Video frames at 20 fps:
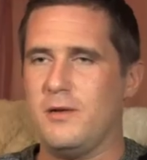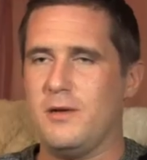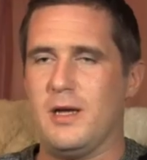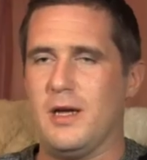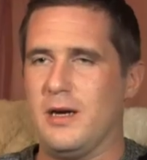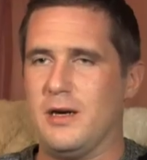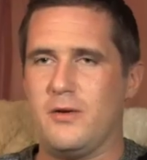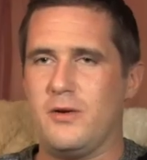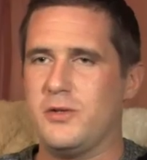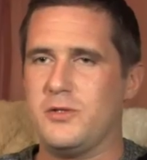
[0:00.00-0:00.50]

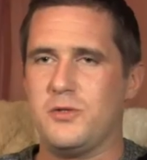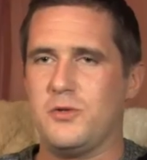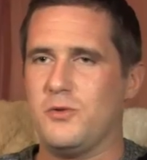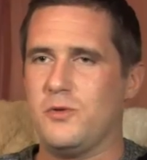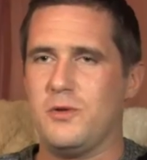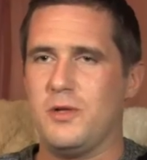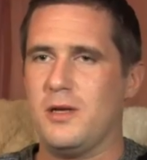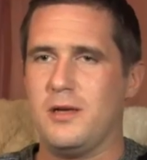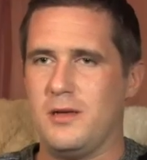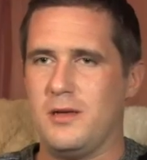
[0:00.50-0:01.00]
yeah, crystal
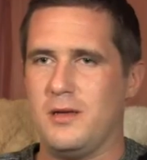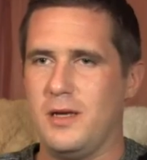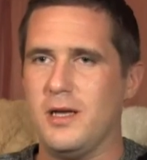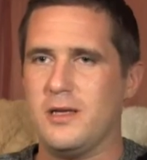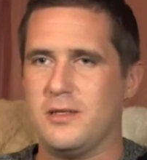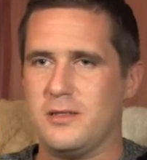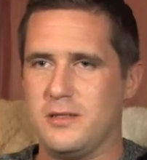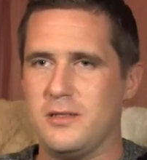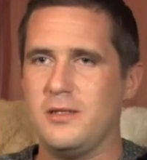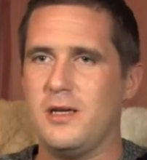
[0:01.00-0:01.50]
clear.
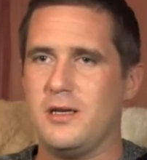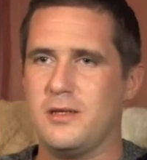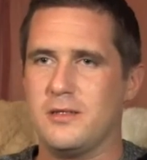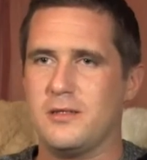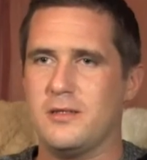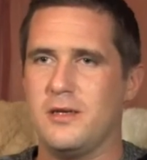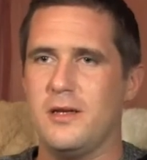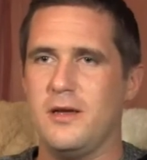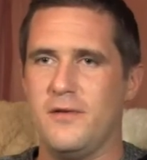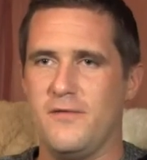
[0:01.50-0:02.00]
Yes,
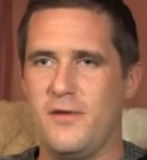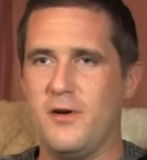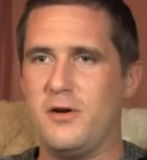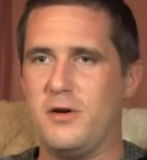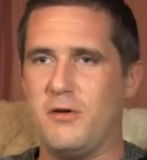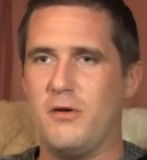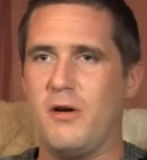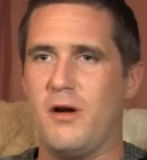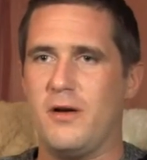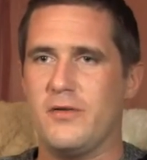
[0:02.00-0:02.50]
yes
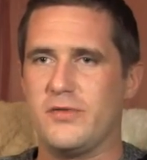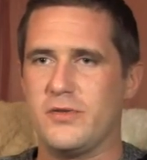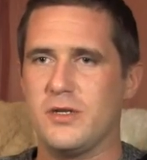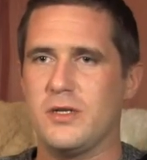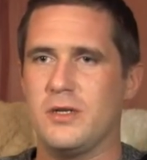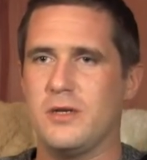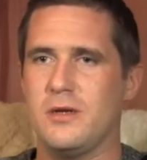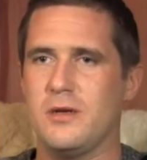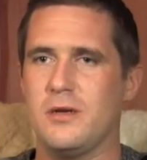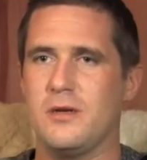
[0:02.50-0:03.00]
photographs.
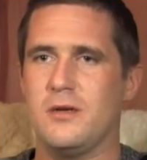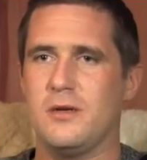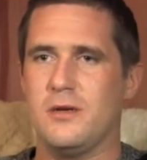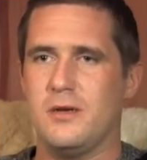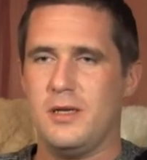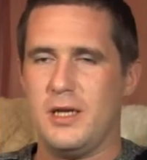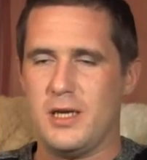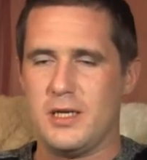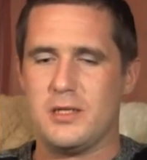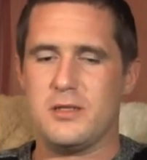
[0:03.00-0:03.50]

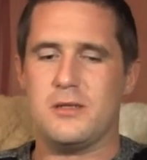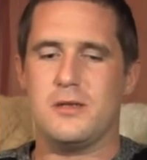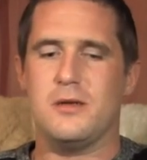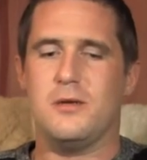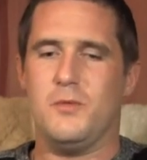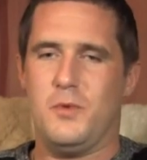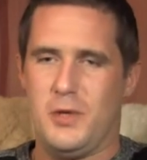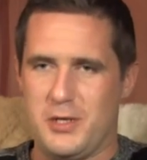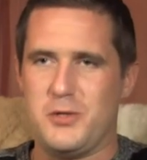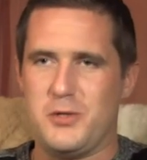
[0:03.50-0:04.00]
Yes,
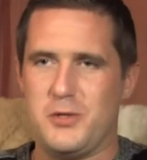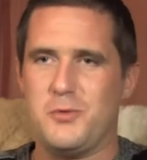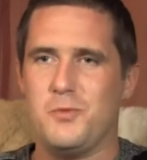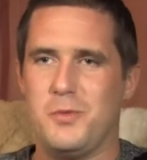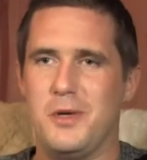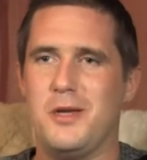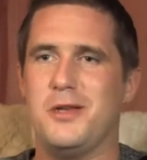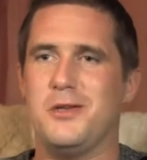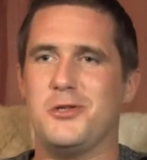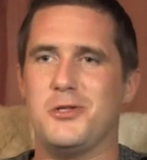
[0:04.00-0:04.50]
we
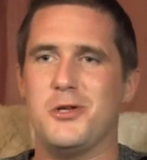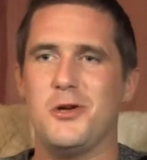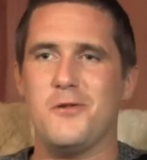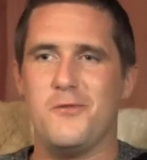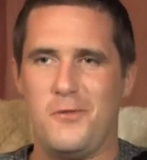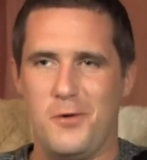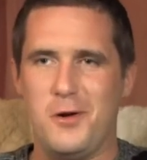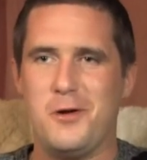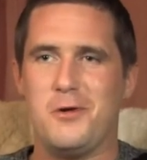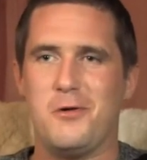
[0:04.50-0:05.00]
can we can show
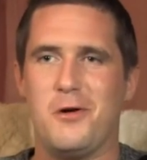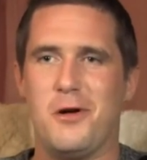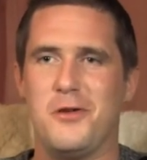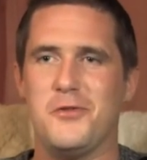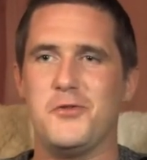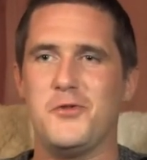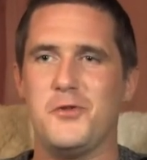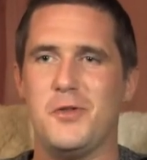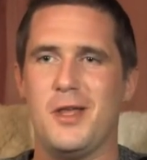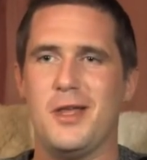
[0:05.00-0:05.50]

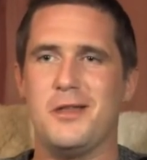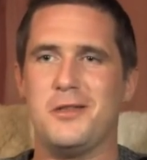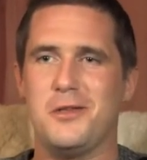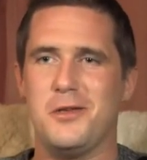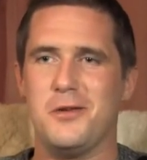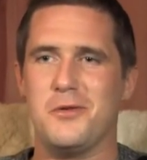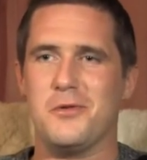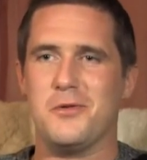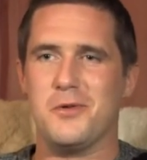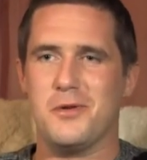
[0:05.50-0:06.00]
photographs of that
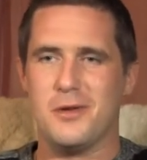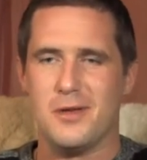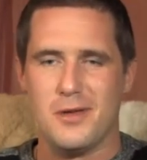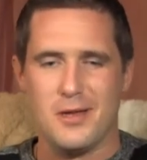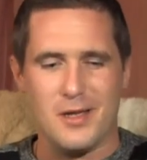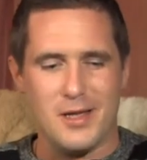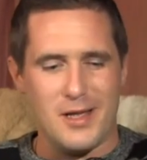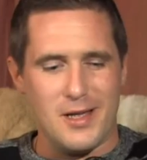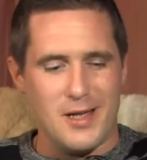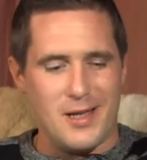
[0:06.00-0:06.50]
too.
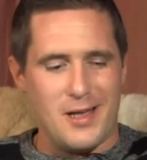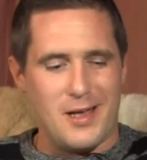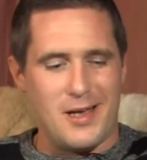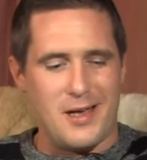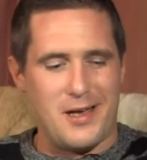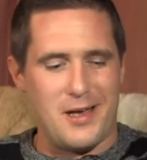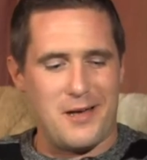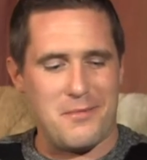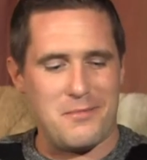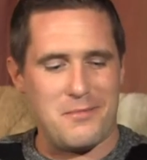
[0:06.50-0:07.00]

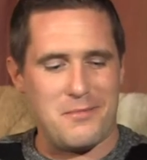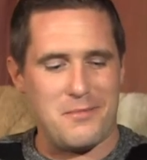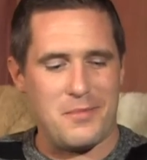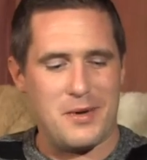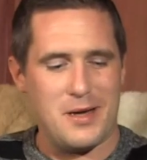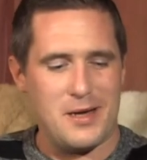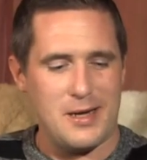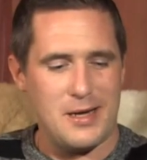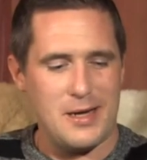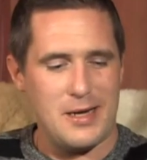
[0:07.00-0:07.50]

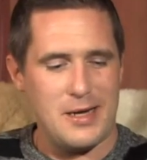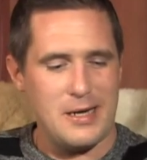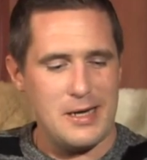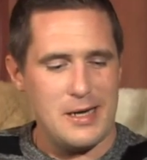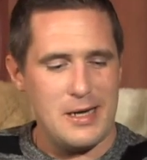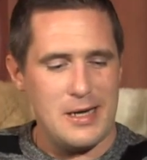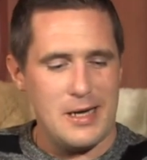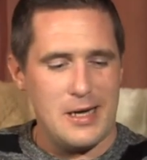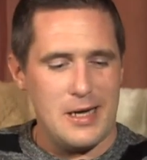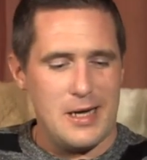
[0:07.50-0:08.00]
Um,
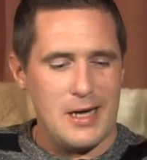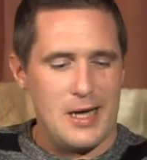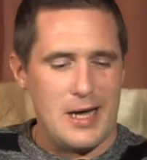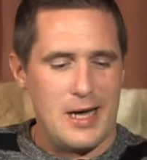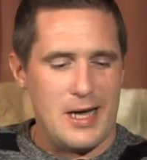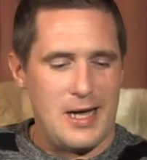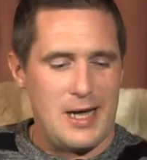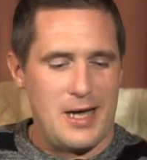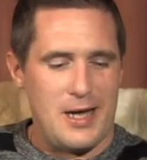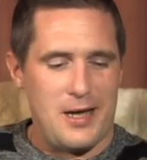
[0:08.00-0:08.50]

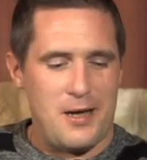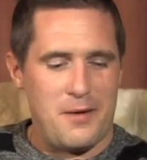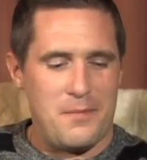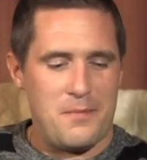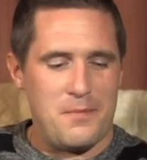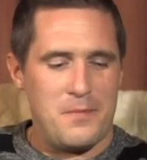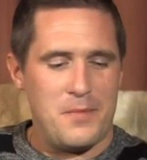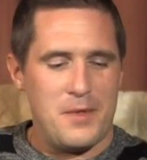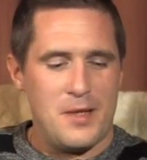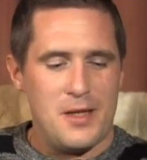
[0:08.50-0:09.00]

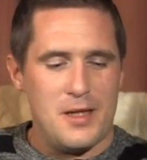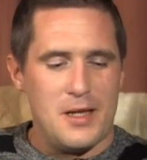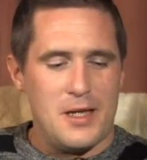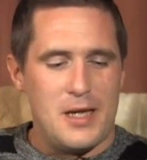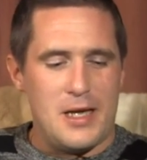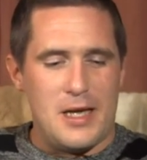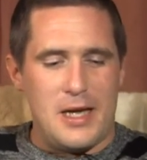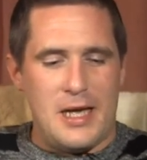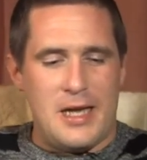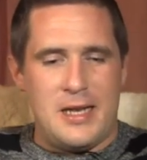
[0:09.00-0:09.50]
um,
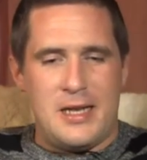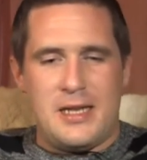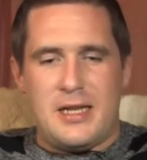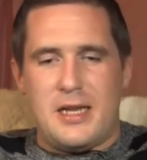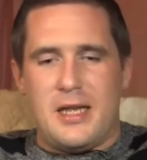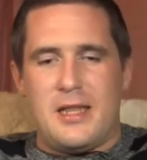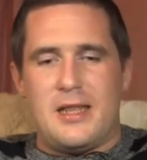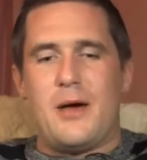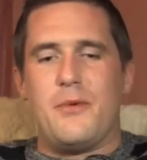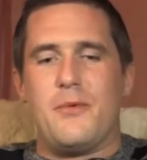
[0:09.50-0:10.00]
and
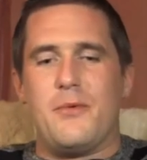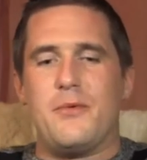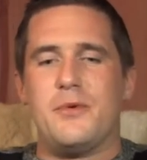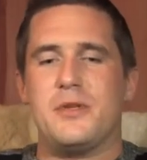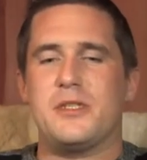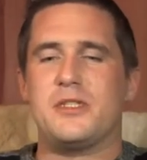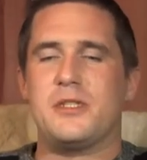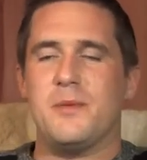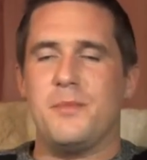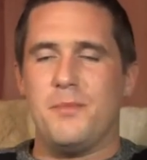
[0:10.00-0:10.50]
that
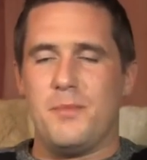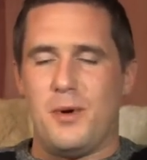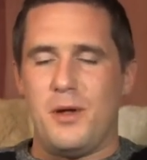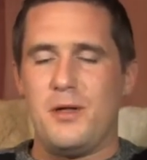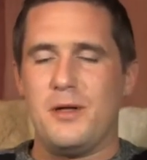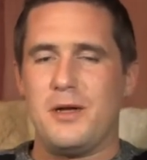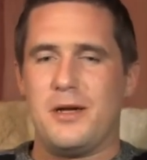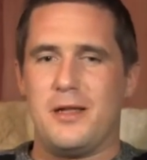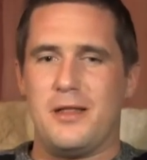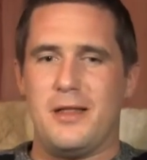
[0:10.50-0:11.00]

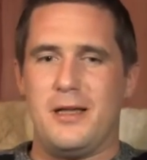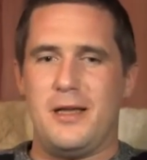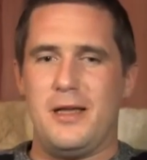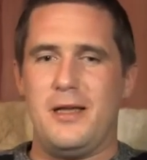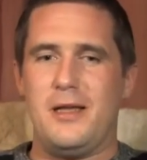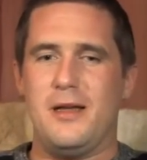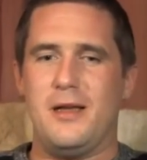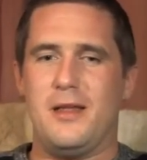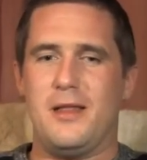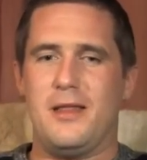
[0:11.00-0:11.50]

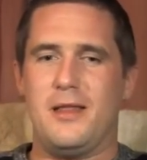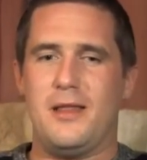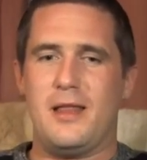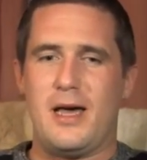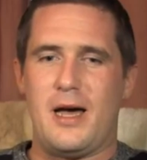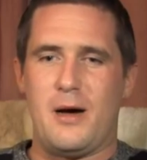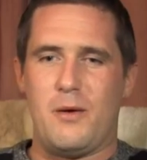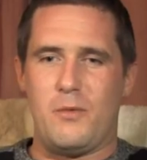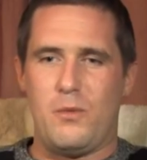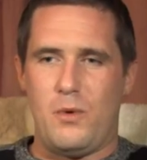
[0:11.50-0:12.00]
symbolically,
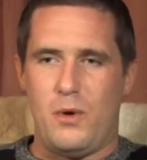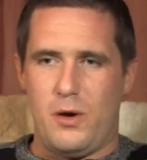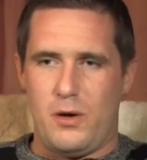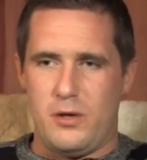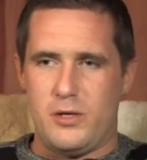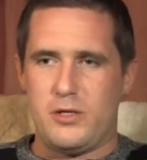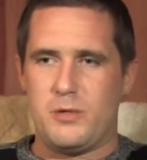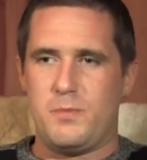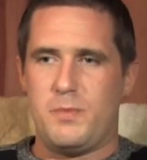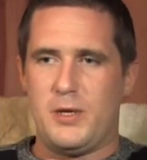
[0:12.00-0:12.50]
that
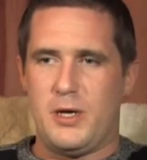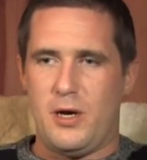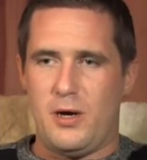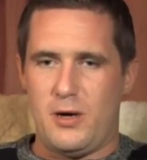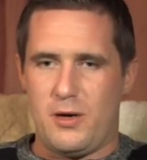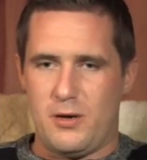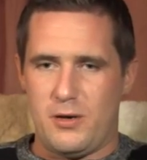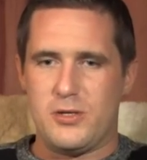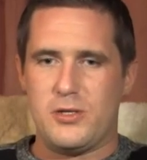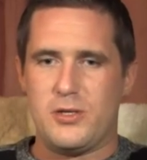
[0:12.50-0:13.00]
was
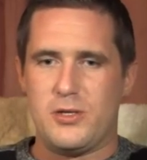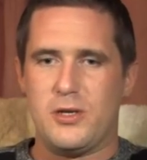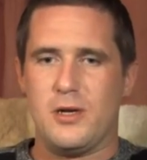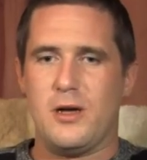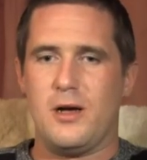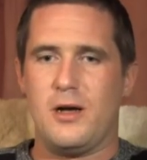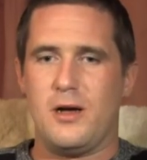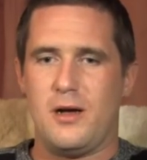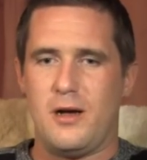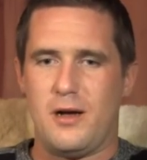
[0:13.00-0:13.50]
because
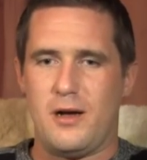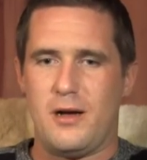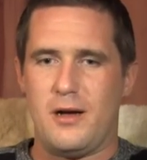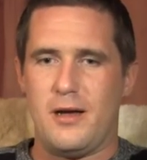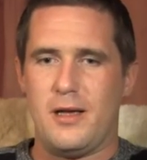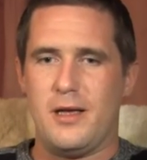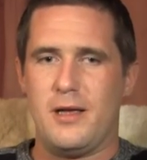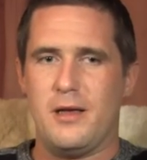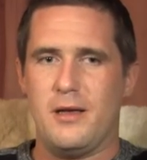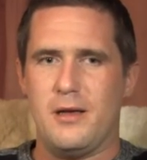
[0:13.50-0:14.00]

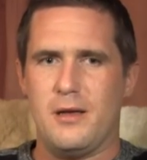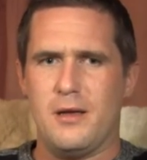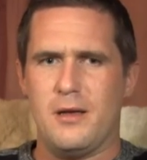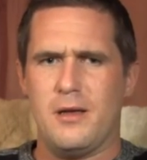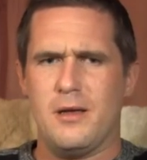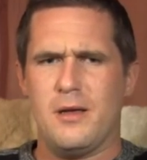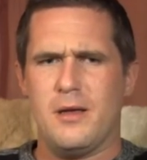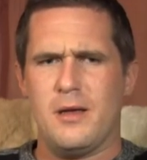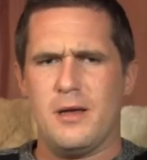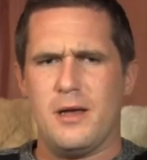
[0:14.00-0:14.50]
I
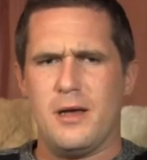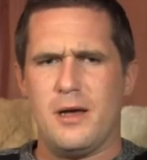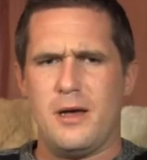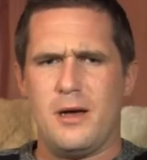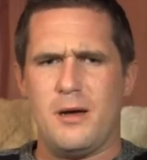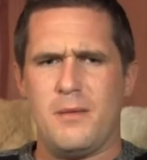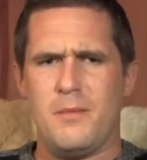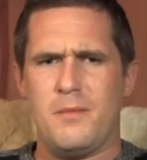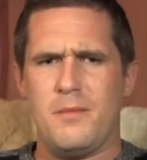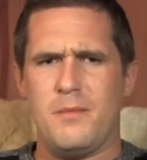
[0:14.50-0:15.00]

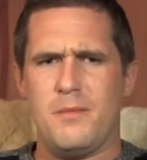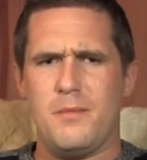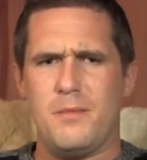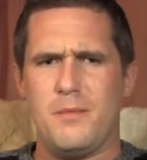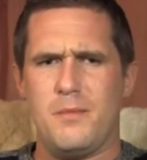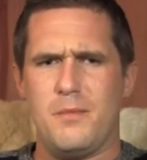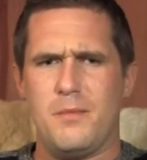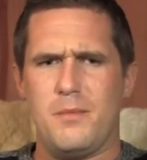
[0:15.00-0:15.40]
um,